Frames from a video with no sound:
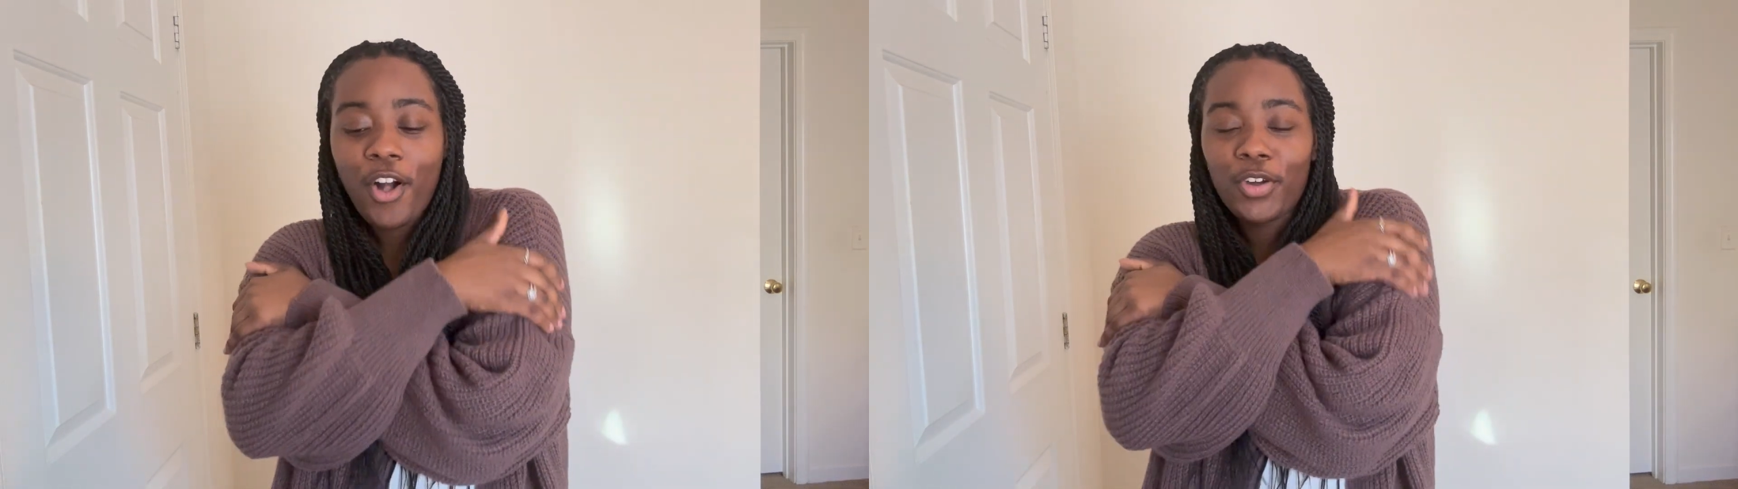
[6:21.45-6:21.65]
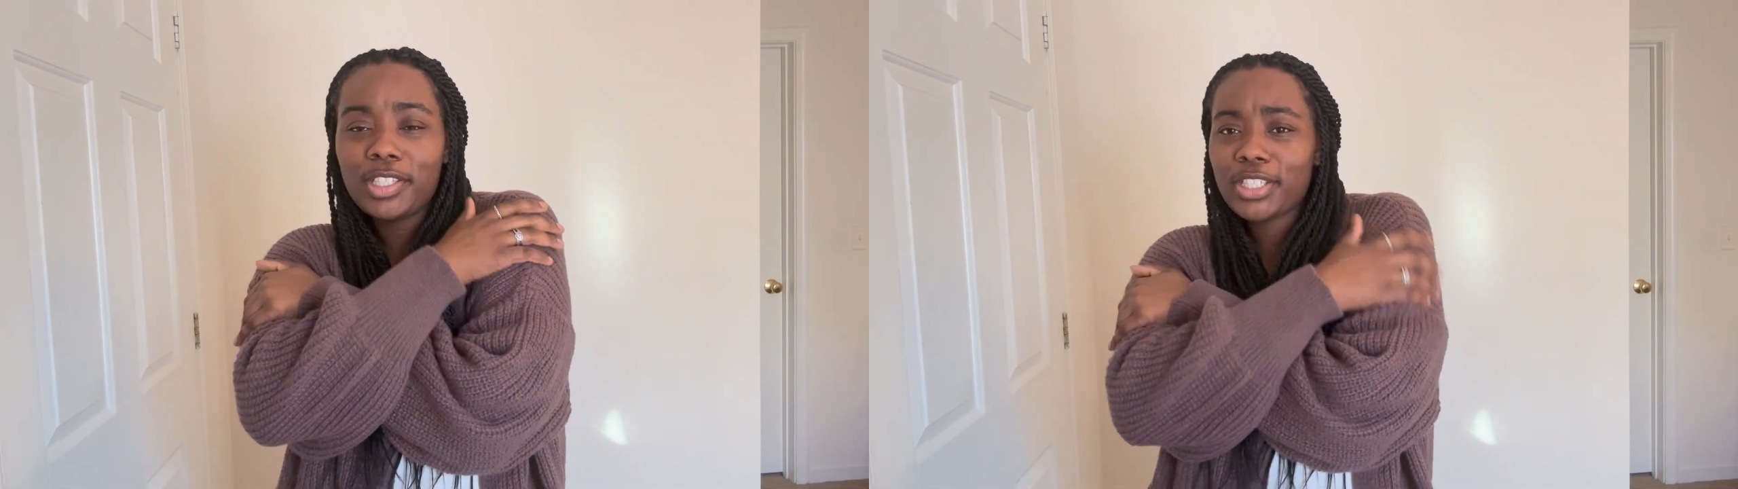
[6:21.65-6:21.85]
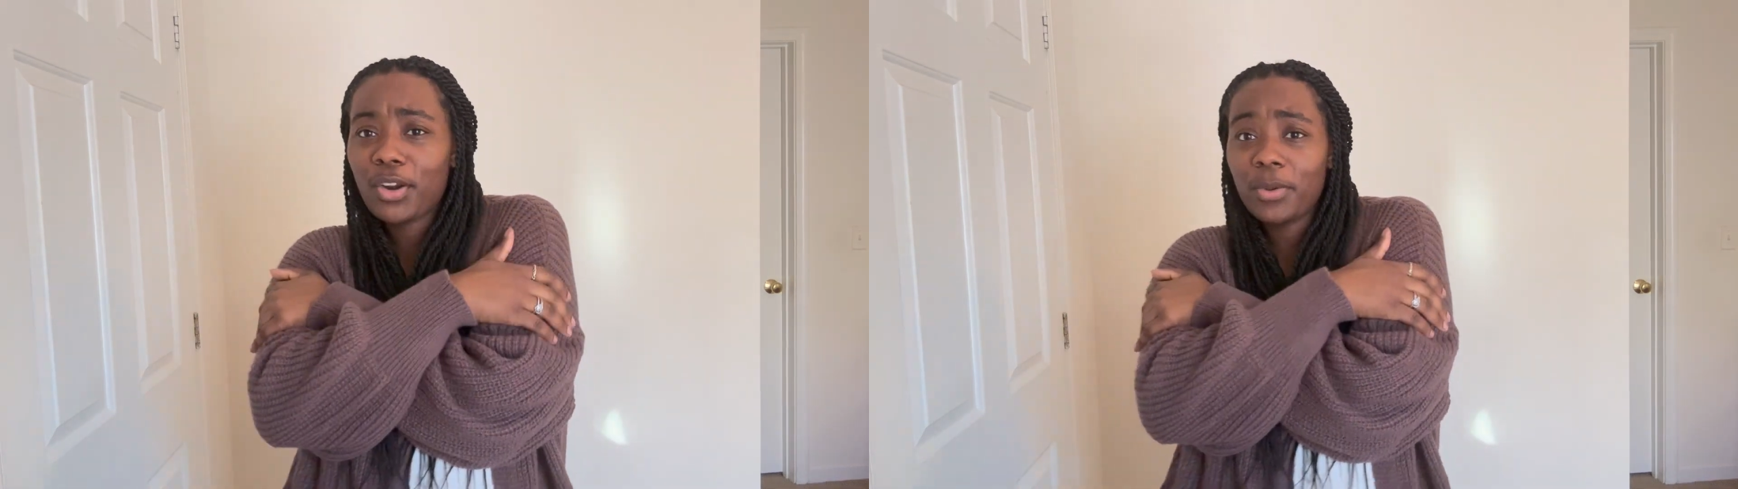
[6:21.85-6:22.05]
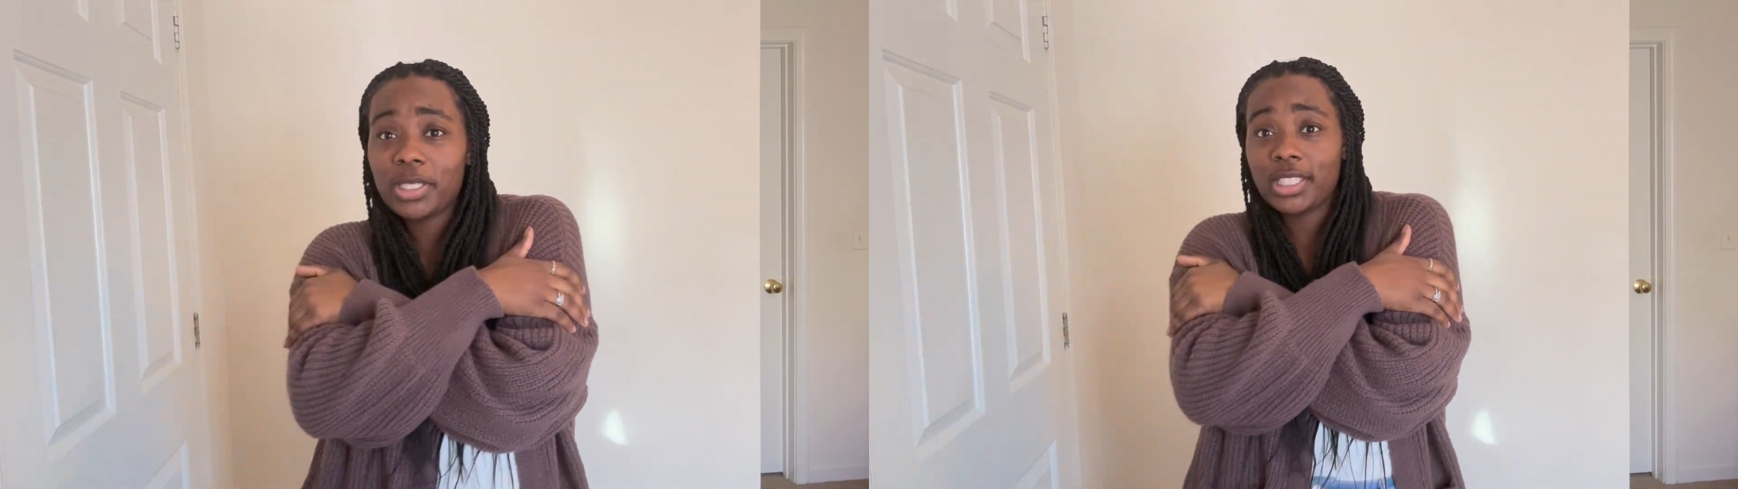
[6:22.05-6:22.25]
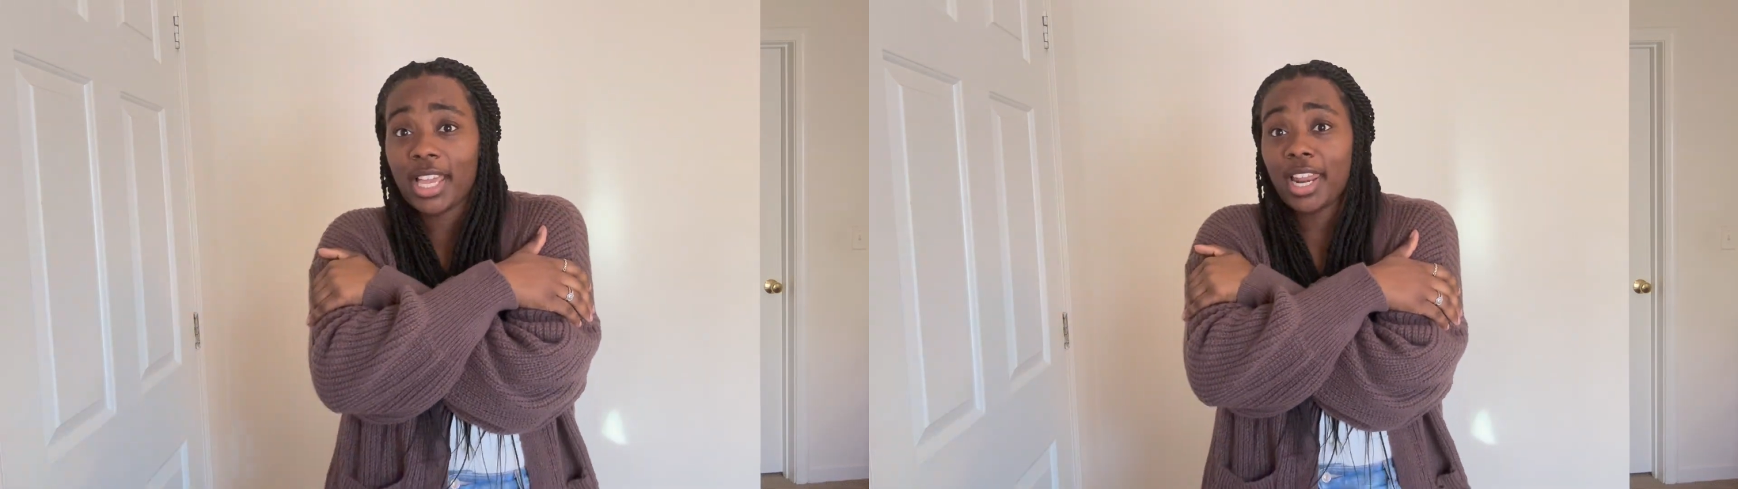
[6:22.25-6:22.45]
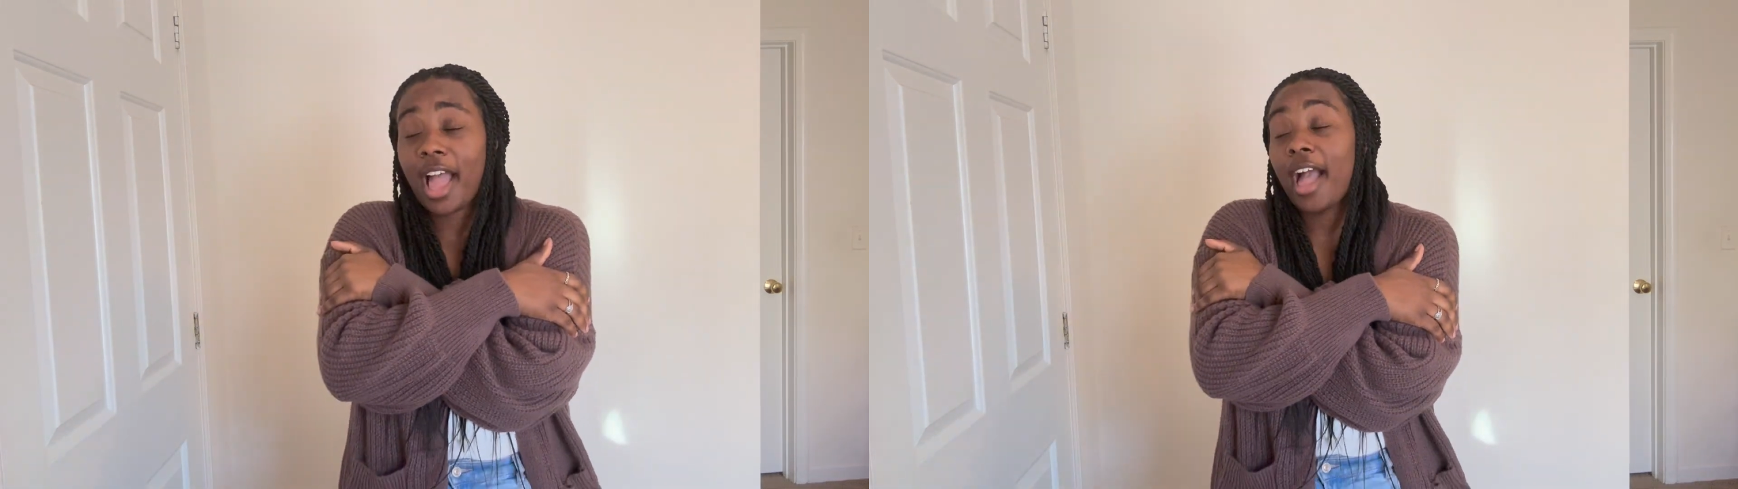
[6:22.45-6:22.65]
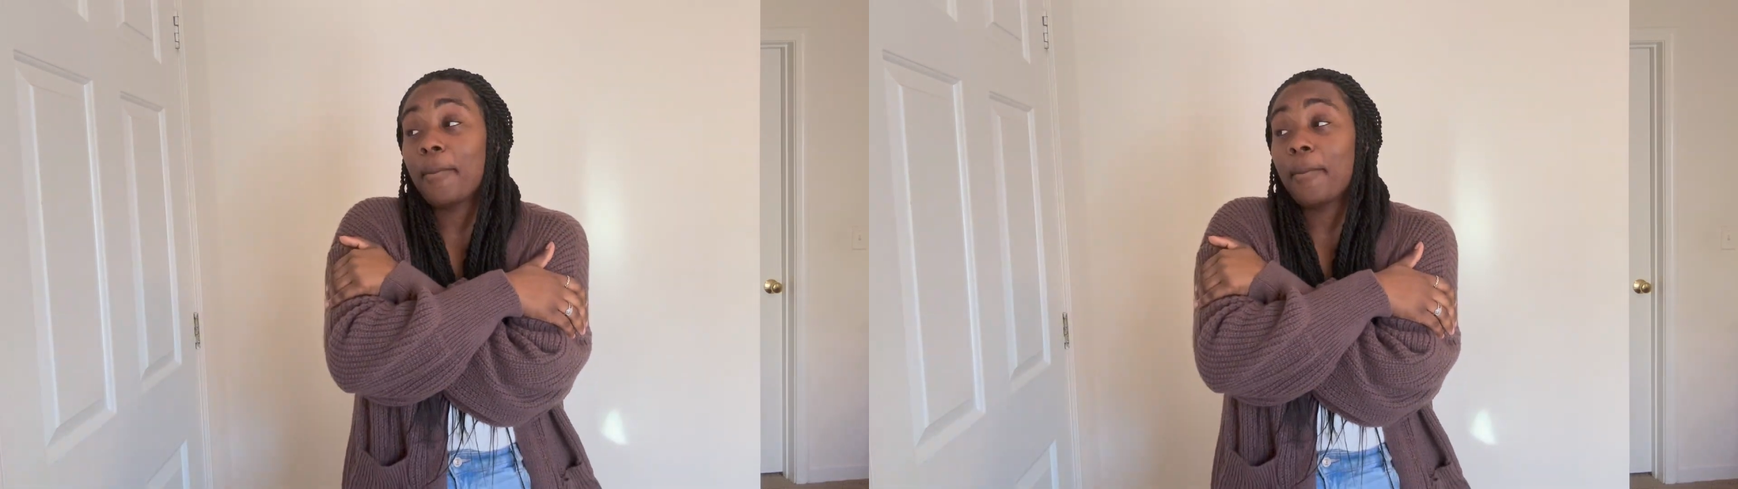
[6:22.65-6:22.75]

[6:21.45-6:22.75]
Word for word: on a scale of 1 to 10 i